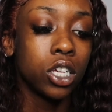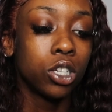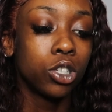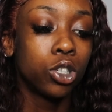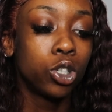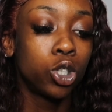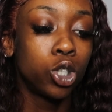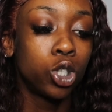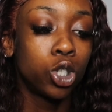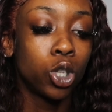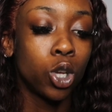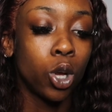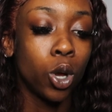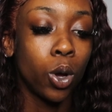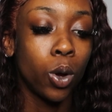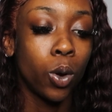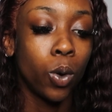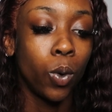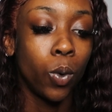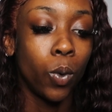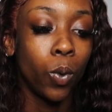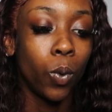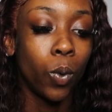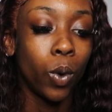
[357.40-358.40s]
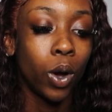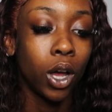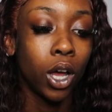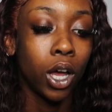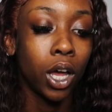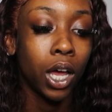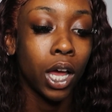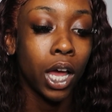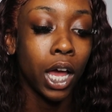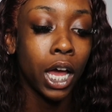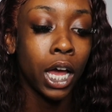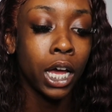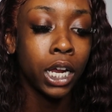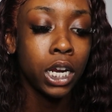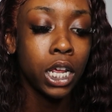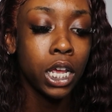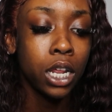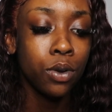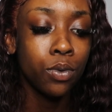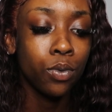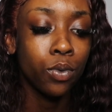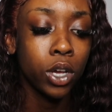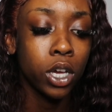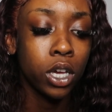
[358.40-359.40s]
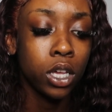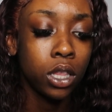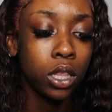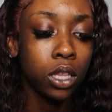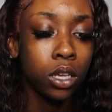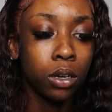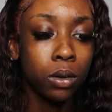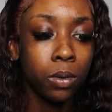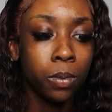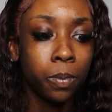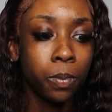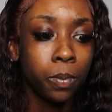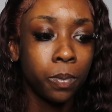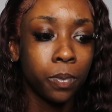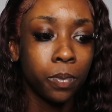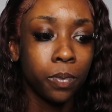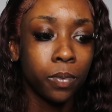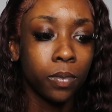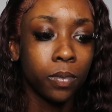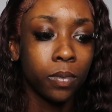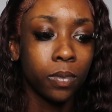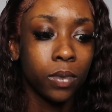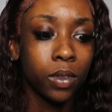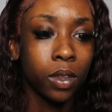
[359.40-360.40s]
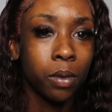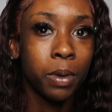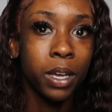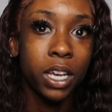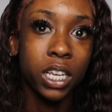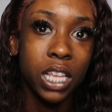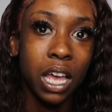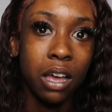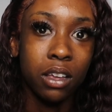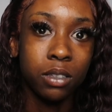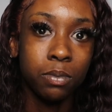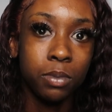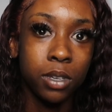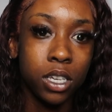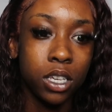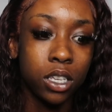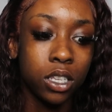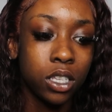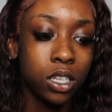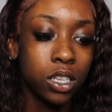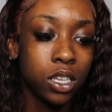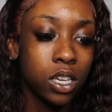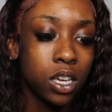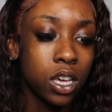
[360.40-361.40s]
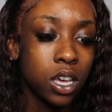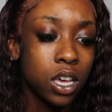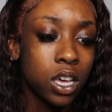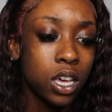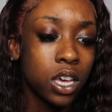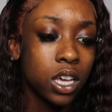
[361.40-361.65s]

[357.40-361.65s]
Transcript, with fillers: so I didn't read them because I was busy